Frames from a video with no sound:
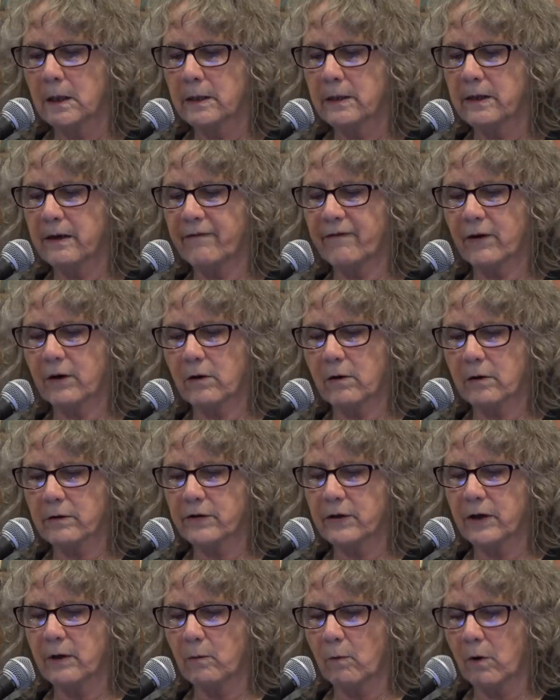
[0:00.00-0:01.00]

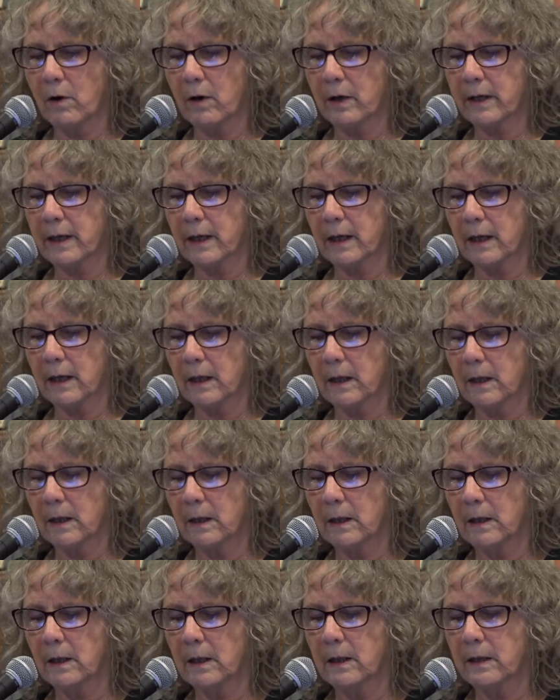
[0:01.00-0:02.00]
difficulty walking,
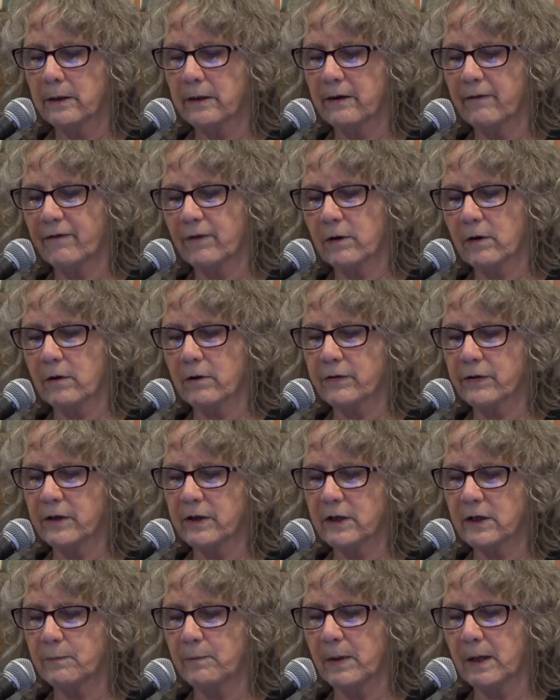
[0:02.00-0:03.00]

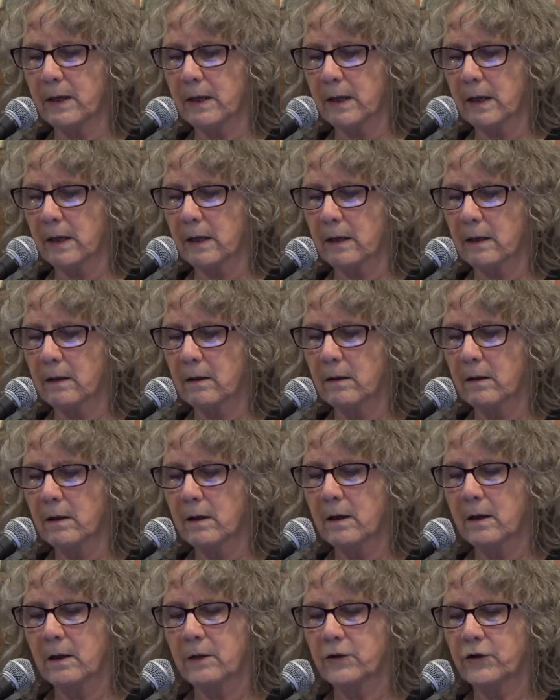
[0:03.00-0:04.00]
difficulty speaking,
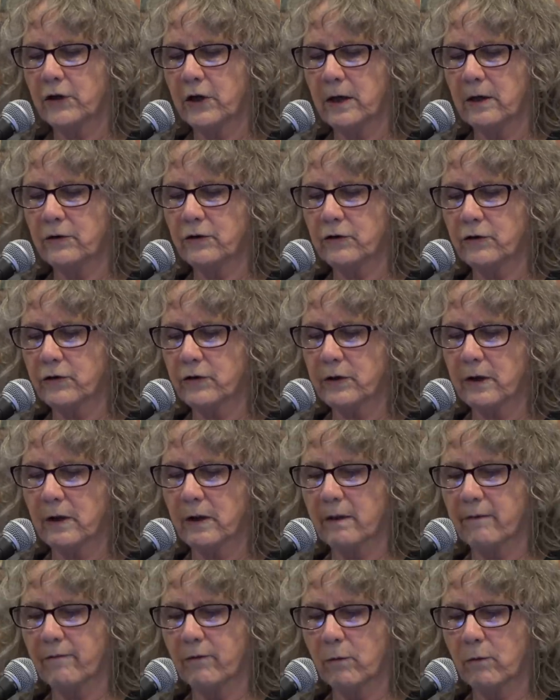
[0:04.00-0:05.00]
changes
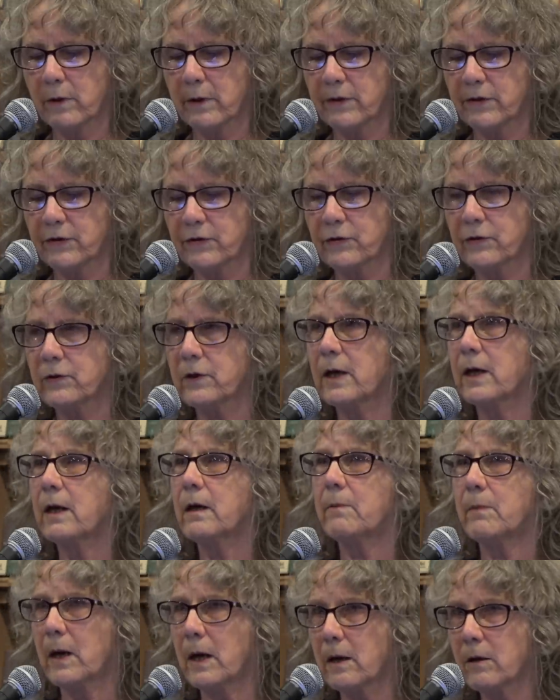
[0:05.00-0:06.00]
in the voice, and
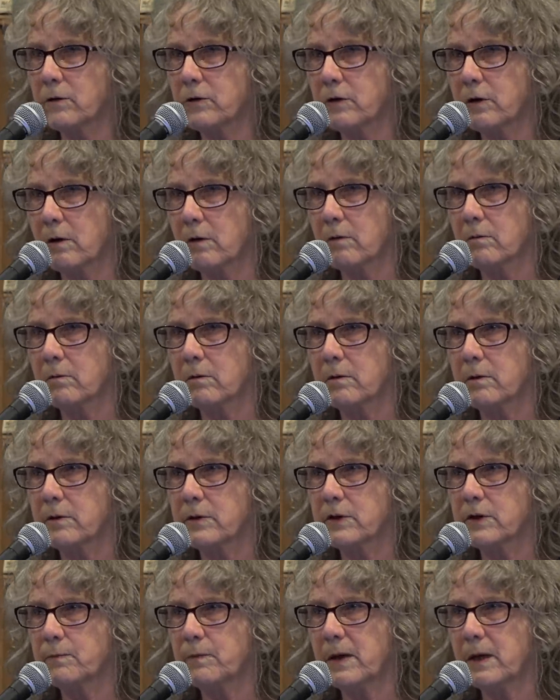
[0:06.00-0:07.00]
a monotone
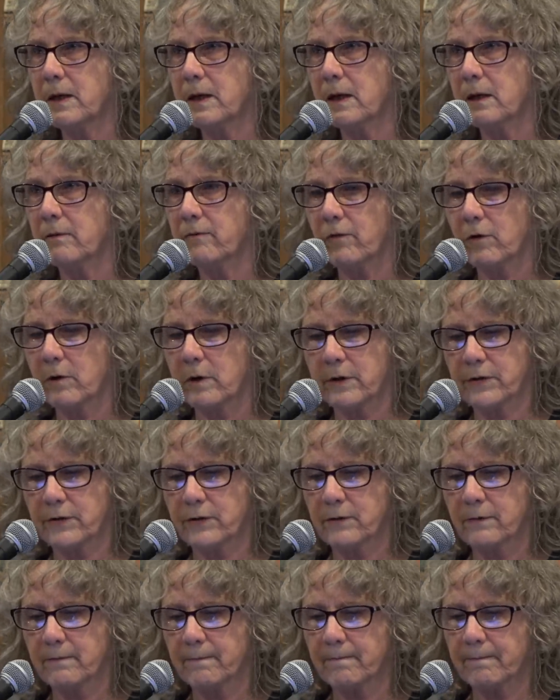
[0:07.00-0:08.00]
speaking
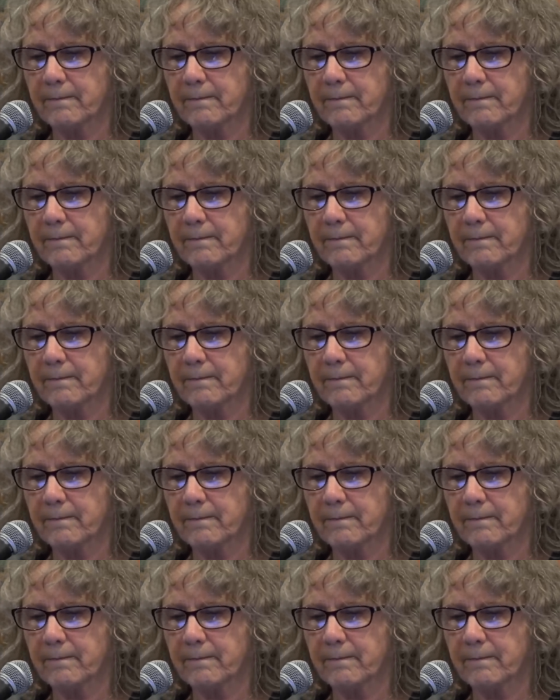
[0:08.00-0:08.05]
voice.